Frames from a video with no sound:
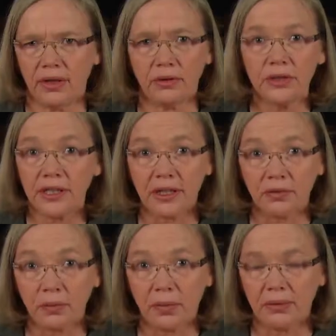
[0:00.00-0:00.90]
there aren't
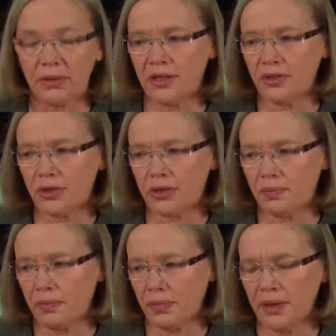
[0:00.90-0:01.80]
tests for primer. There's just
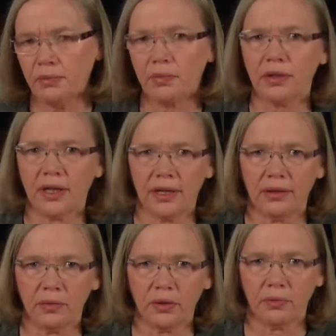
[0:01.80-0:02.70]
the parent book
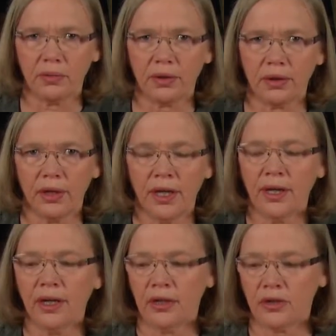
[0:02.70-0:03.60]
and the workbook,
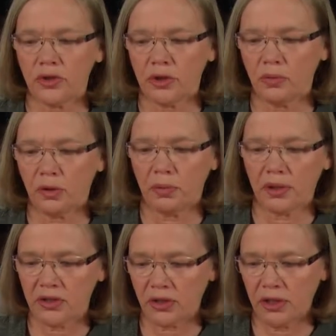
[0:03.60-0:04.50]
the student
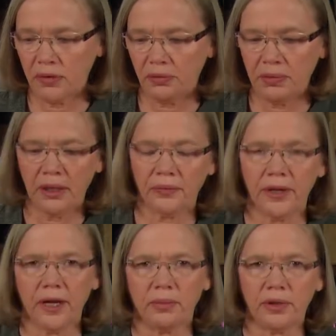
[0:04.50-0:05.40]
workbook. It's only from
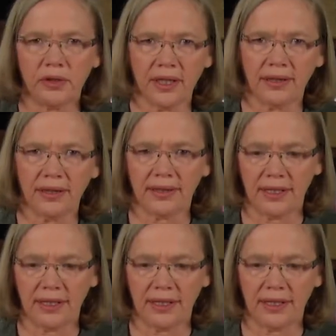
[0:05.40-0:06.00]
alpha upwards that there's